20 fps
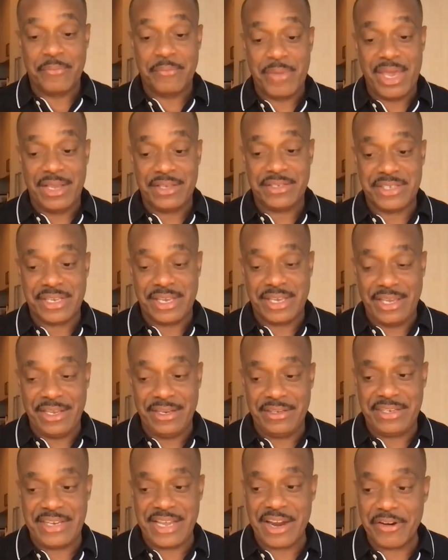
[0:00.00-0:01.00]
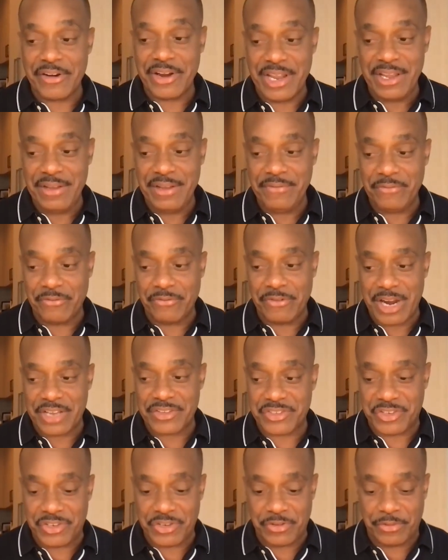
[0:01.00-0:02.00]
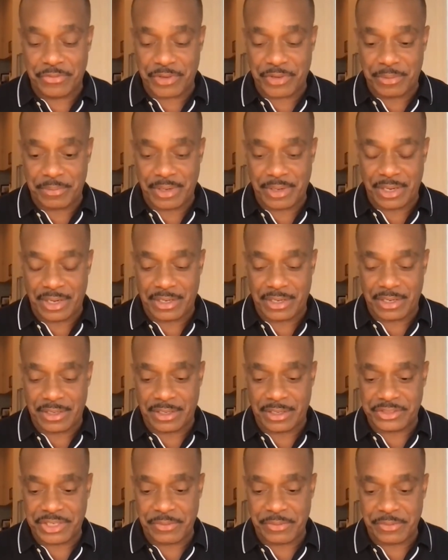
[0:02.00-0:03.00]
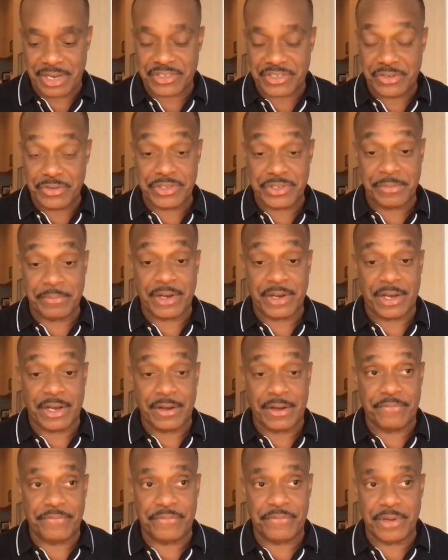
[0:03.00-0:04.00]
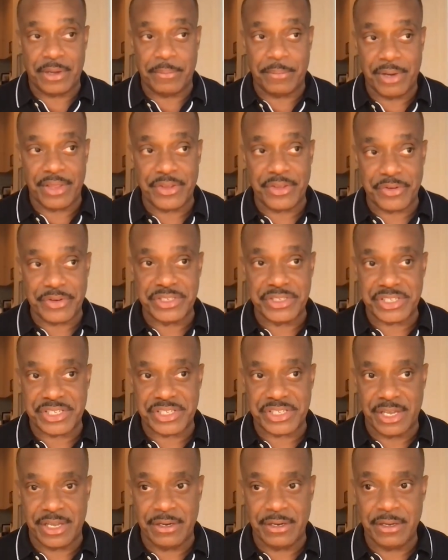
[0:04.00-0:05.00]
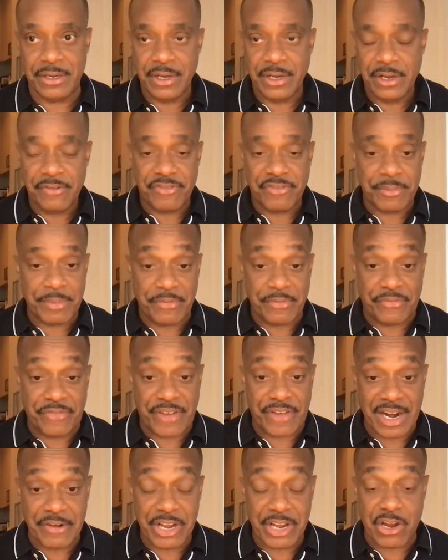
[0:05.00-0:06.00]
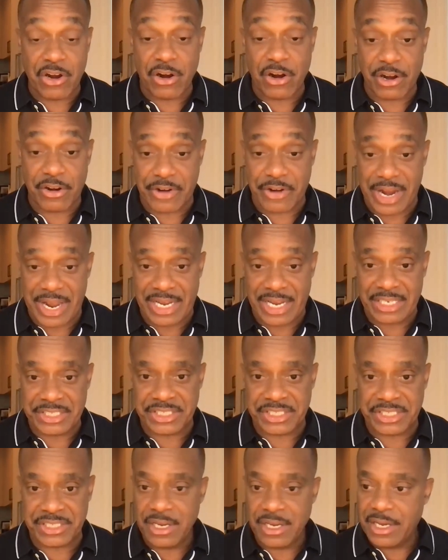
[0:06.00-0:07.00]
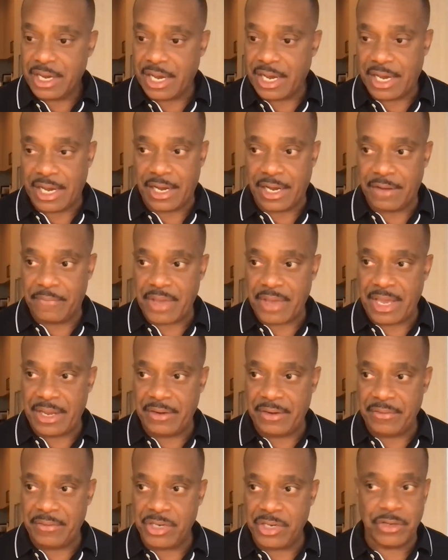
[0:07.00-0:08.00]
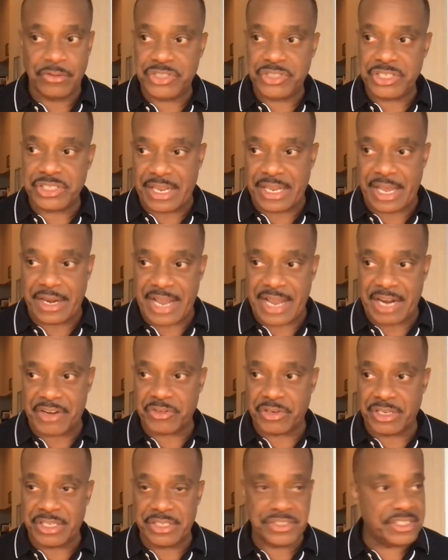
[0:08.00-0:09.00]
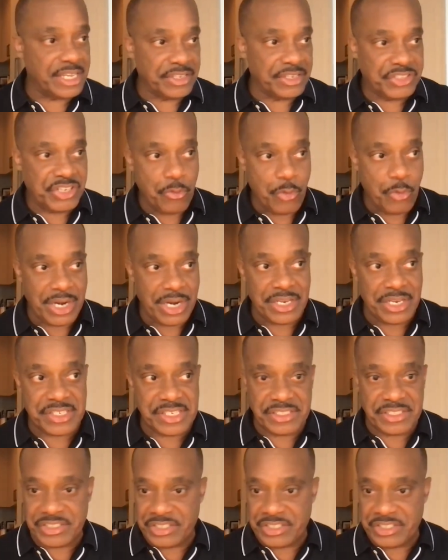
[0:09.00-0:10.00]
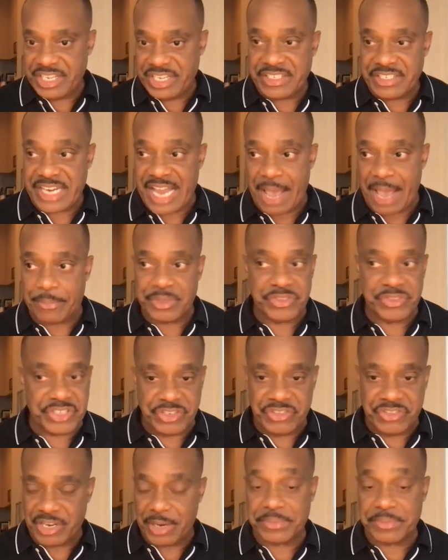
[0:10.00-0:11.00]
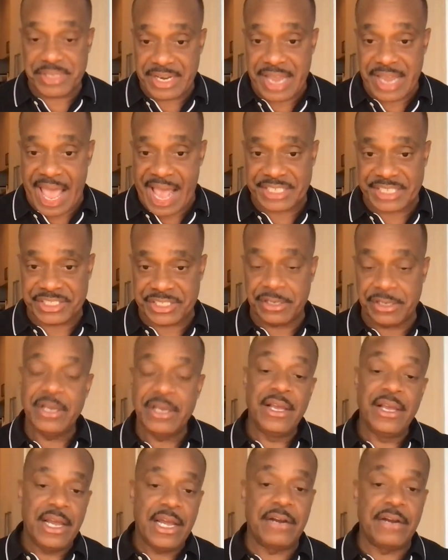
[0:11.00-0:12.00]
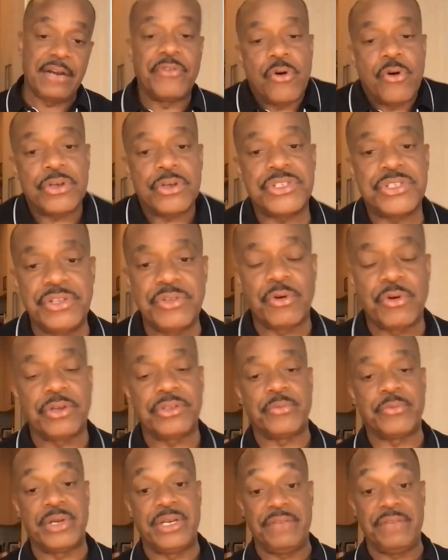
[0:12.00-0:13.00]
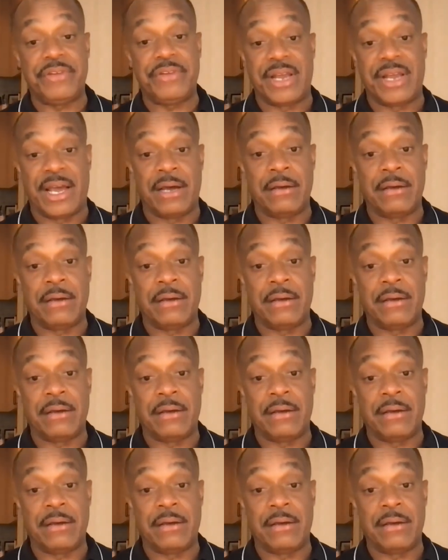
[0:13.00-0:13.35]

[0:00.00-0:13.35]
makes a daring rescue from, uh, uh she rescues a, a, mother and son from a fiery car crash. Uh, and, you know, just a natural instinct. She witnesses, she sees it happen, she jumps into action. And of course, in the world that we live in